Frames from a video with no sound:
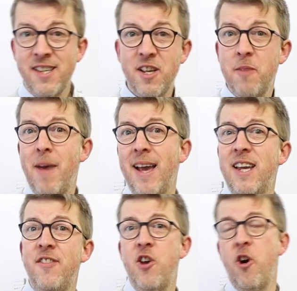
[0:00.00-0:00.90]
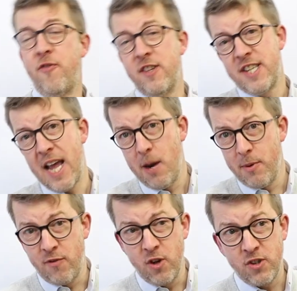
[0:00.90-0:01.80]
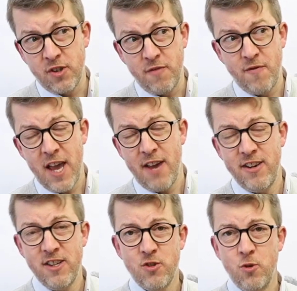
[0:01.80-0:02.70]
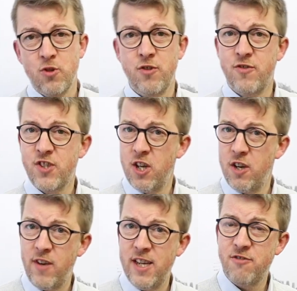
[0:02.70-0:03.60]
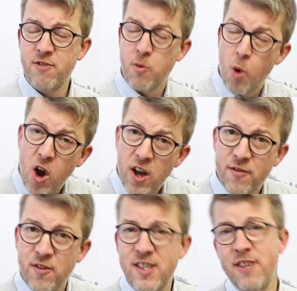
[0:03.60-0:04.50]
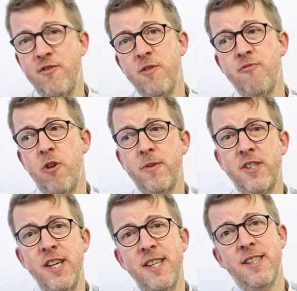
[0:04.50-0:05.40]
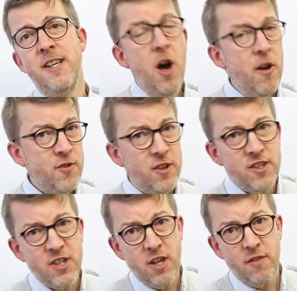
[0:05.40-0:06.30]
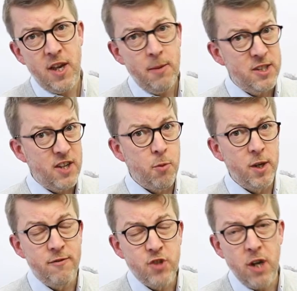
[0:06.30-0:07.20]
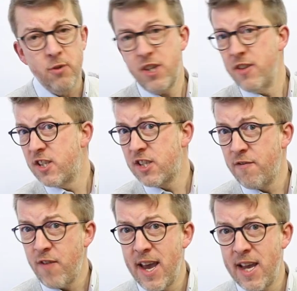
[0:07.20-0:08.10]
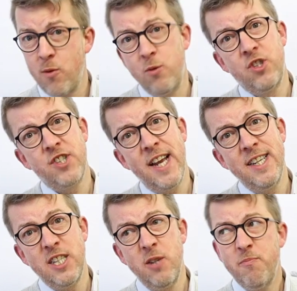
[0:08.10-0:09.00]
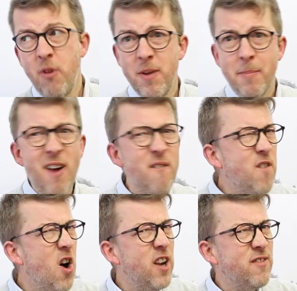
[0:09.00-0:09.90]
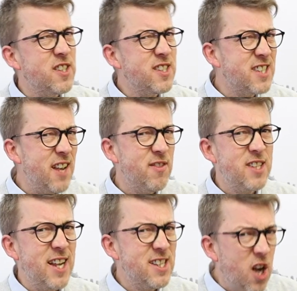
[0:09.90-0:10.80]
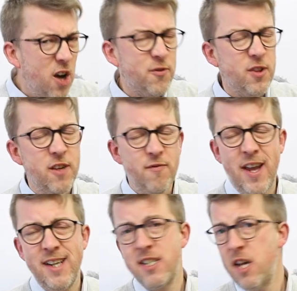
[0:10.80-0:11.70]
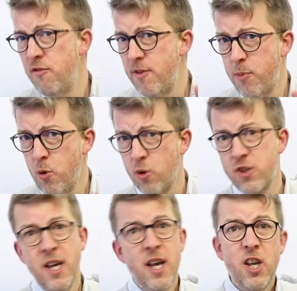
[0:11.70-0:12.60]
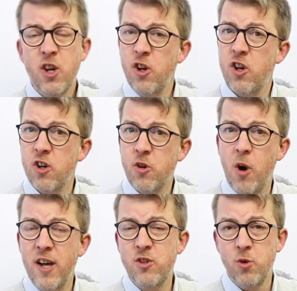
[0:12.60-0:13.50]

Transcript: so back in the office now, we've looked at the various sorts of surveys required for different properties. After the survey, whichever one you've chosen, the surveyor would send you, probably about 5 to 7 days after the event, a report. Could look quite